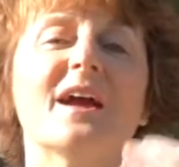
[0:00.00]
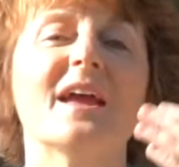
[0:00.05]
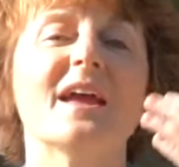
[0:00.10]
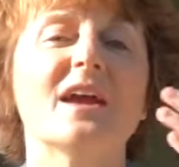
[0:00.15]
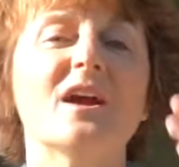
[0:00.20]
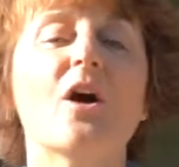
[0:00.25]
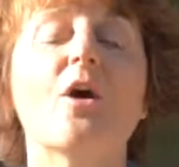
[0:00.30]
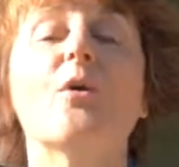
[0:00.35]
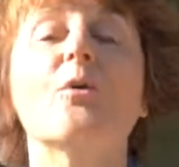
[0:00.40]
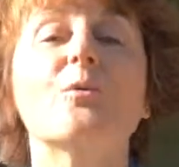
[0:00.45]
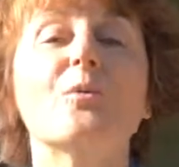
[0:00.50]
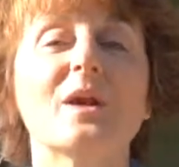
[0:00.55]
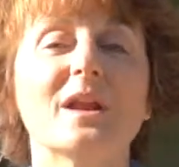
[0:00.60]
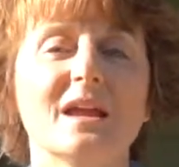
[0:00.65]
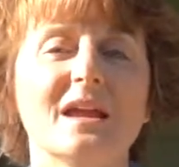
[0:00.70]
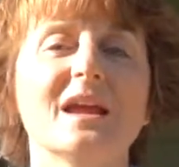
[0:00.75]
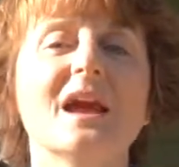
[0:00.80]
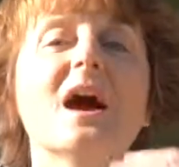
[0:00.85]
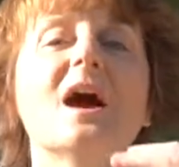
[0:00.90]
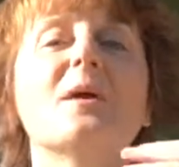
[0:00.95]
a
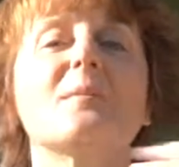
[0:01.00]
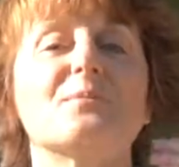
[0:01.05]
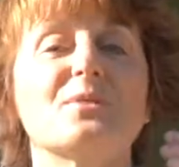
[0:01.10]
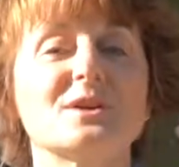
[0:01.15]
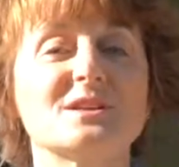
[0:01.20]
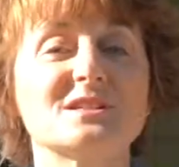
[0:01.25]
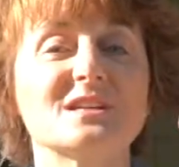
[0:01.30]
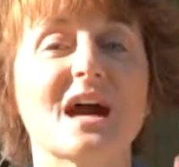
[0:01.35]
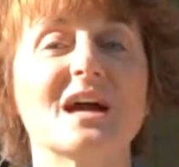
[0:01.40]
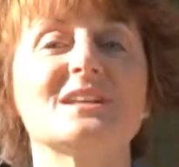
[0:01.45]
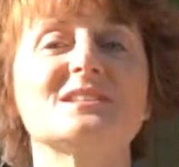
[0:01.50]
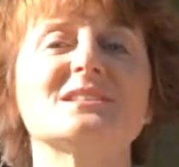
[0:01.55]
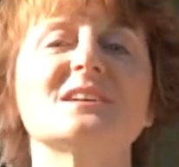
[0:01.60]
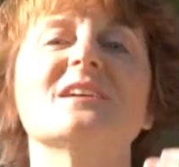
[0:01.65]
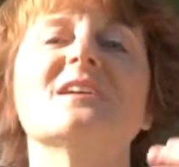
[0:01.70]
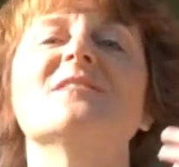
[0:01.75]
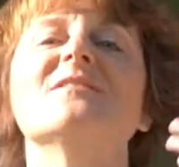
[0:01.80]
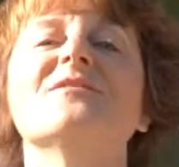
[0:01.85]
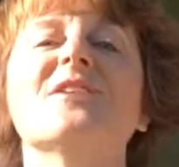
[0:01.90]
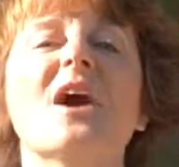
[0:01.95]
already
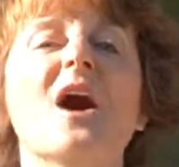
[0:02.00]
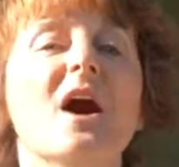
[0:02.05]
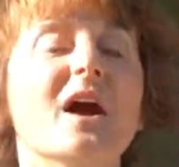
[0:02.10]
productive,